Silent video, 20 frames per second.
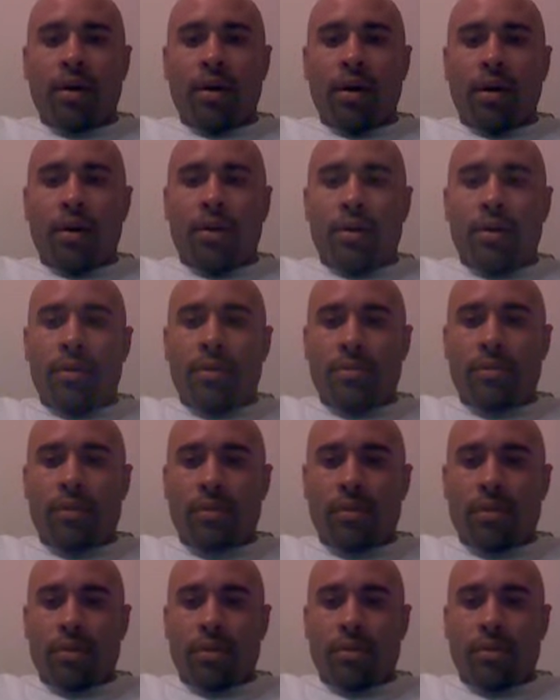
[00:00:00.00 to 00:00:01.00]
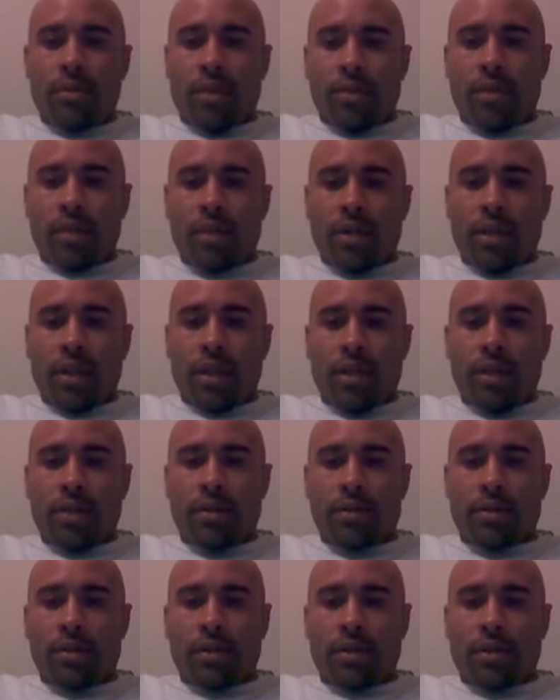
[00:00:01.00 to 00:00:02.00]
So I'm gonna go ahead and
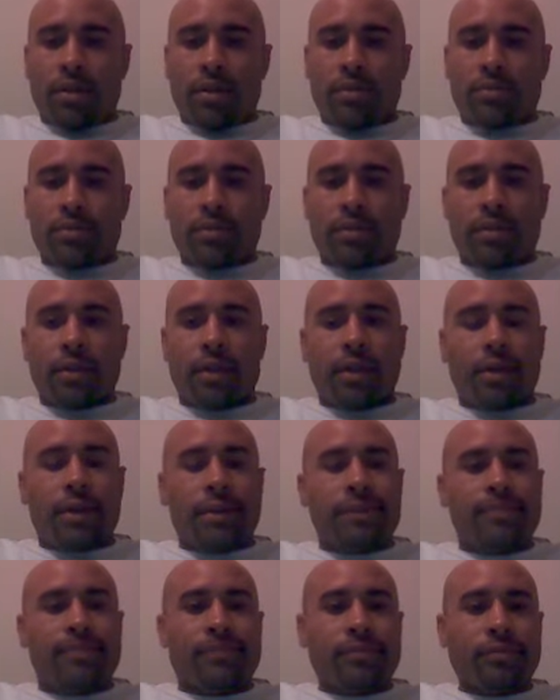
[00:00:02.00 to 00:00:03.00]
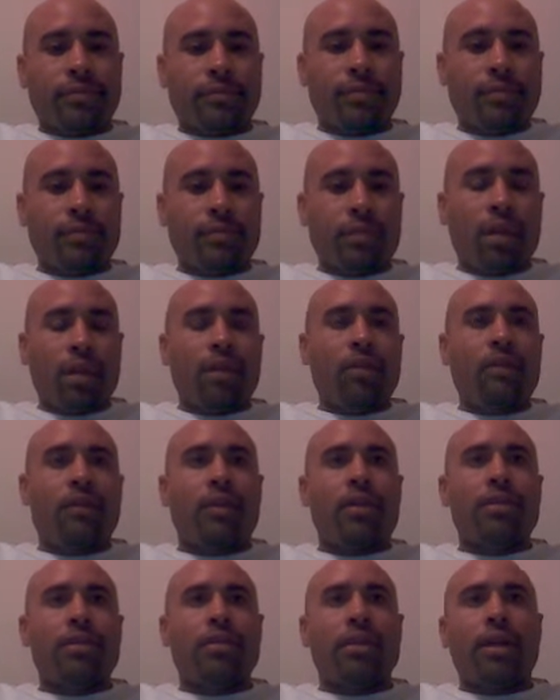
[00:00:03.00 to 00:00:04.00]
get started. All right.
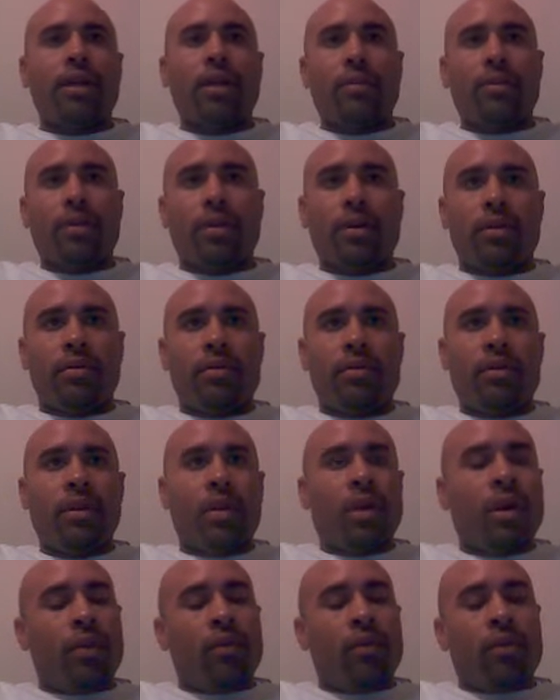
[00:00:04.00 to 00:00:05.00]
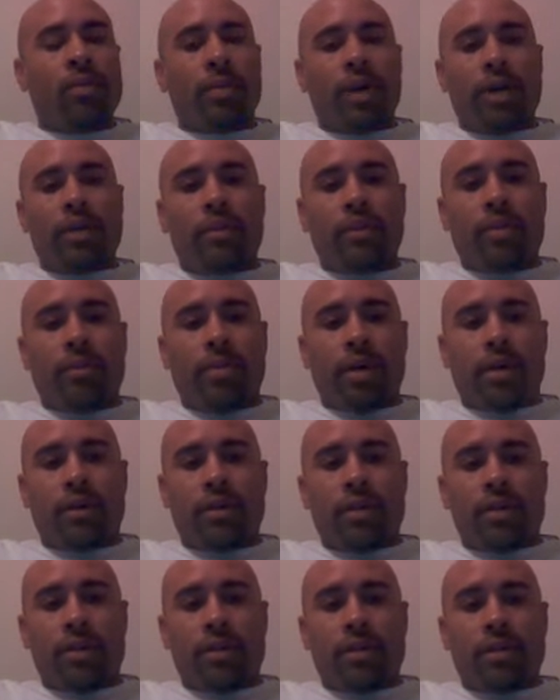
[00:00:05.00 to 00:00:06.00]
First thing I want to remind you
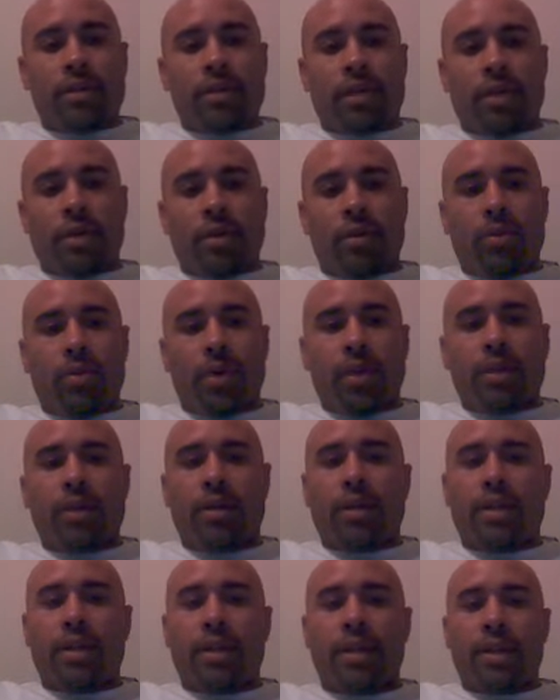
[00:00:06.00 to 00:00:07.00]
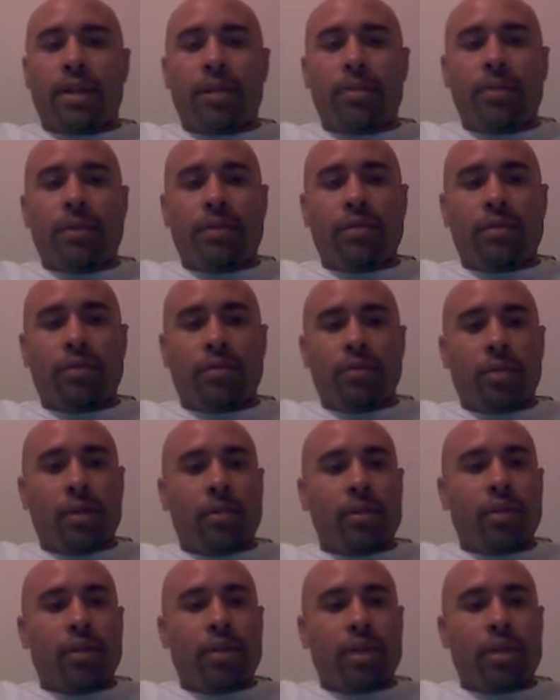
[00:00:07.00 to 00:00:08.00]
about is weather and climate.
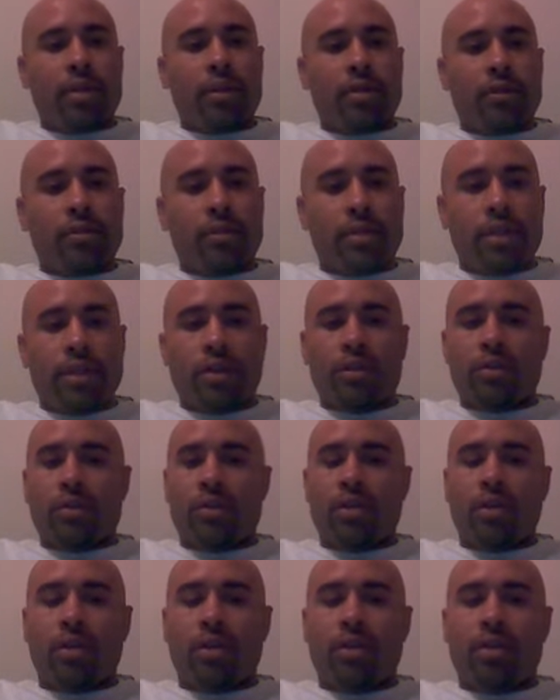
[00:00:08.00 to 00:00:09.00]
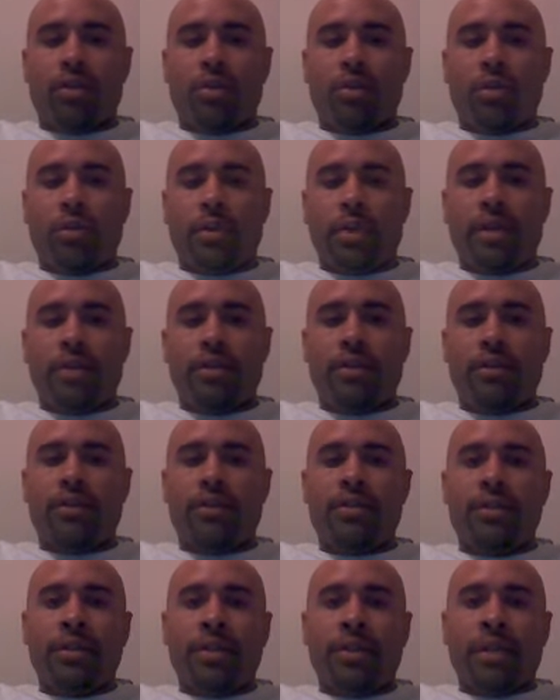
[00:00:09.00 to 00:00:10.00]
Remember, weather deals with your local winds.